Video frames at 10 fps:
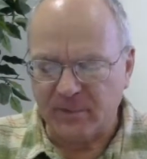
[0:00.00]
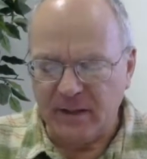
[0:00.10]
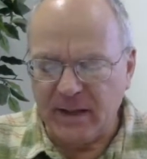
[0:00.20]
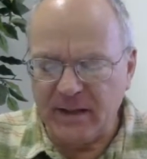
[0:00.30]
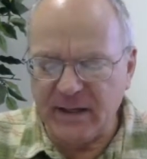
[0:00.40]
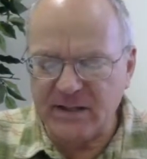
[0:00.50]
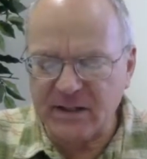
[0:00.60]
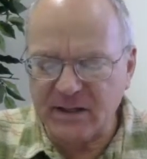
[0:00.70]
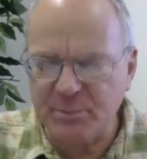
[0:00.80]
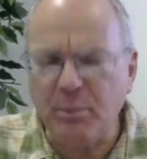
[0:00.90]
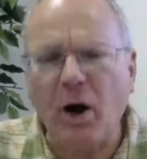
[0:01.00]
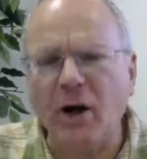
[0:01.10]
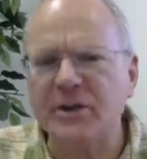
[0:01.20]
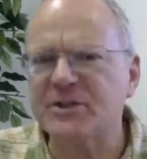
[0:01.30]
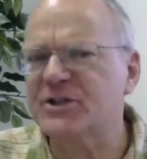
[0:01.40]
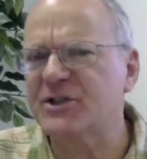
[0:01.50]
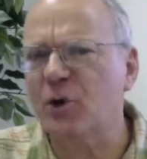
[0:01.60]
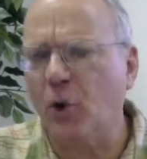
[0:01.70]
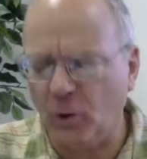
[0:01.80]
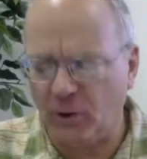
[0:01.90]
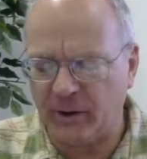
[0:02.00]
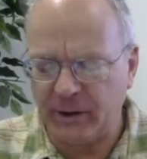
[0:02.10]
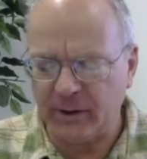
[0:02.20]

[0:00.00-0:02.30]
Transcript: And then he says parched corn.